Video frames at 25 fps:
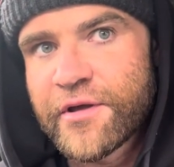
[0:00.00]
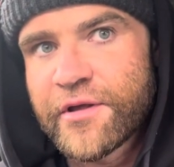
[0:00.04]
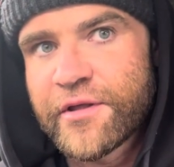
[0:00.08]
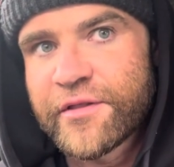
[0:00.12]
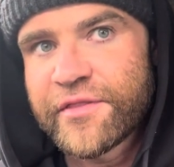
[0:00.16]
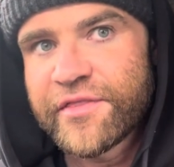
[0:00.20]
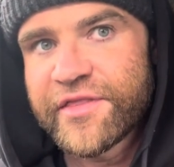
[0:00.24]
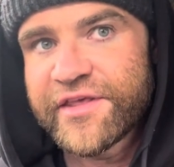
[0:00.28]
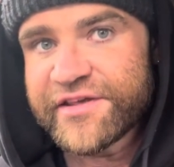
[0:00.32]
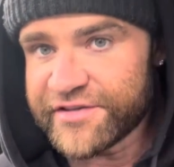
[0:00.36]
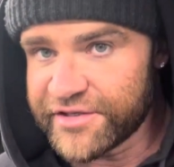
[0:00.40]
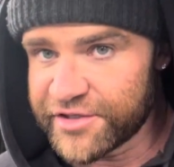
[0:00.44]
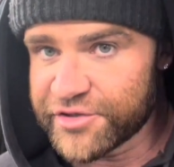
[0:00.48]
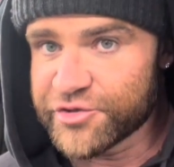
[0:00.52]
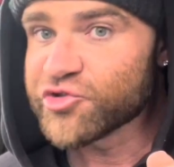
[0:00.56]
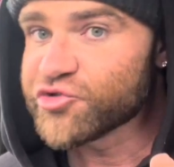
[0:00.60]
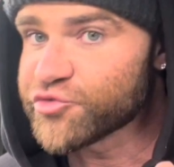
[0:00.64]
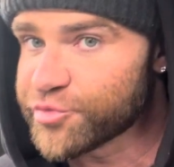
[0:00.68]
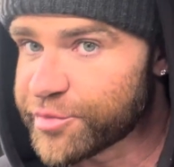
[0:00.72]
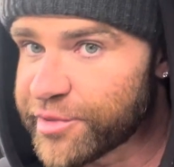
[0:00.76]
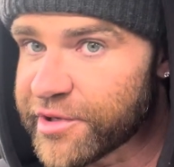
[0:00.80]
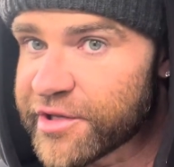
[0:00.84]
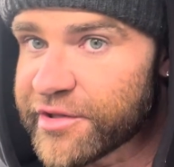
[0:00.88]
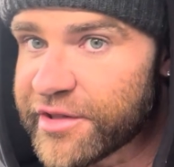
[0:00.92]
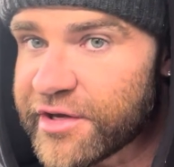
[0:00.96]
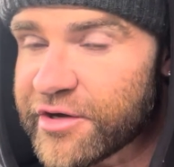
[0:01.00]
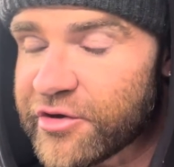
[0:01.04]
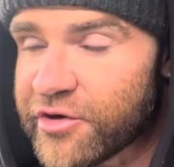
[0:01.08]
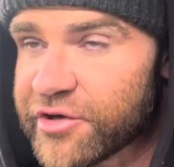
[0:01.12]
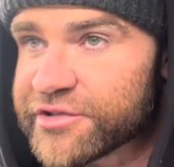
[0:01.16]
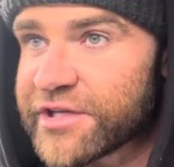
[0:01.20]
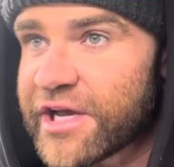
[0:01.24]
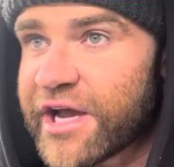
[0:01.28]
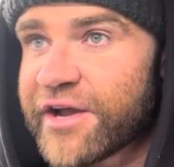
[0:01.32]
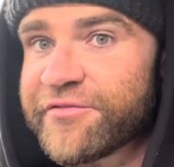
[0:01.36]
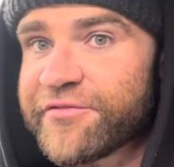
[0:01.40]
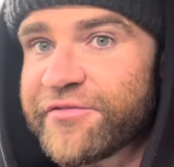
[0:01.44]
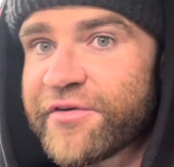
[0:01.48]
This is just
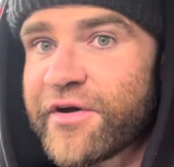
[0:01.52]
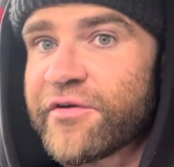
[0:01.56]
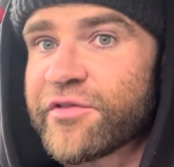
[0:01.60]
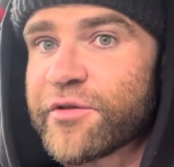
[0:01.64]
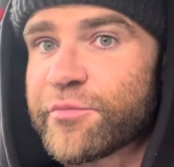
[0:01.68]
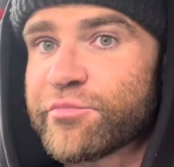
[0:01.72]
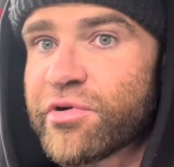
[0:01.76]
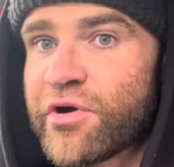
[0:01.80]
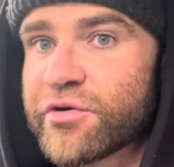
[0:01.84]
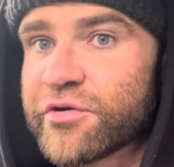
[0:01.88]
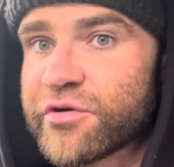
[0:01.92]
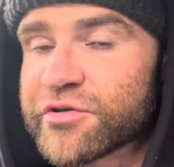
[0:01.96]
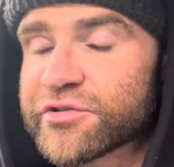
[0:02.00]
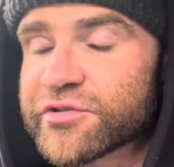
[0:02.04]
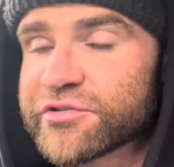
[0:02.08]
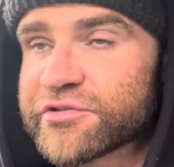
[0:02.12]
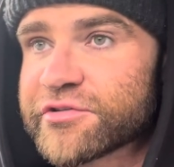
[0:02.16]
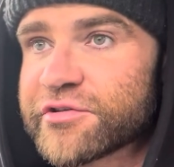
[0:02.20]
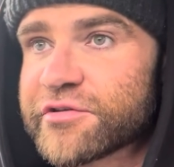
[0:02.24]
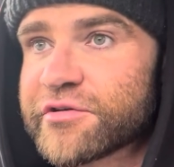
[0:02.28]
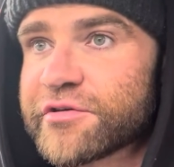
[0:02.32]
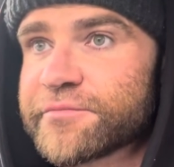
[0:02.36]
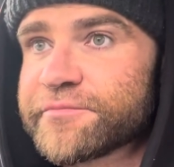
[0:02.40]
because I found the product.